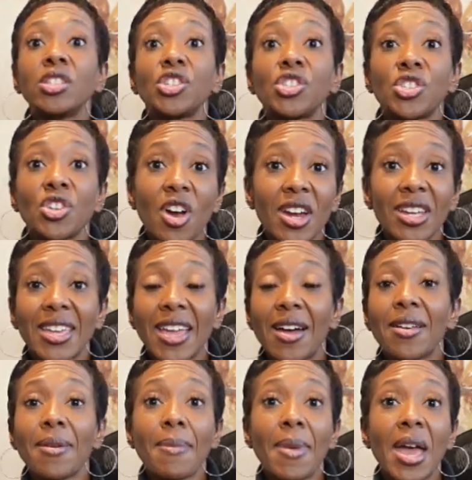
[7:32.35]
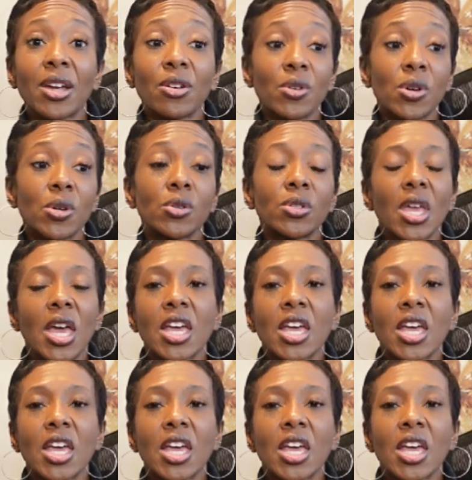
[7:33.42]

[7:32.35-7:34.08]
to start counting macros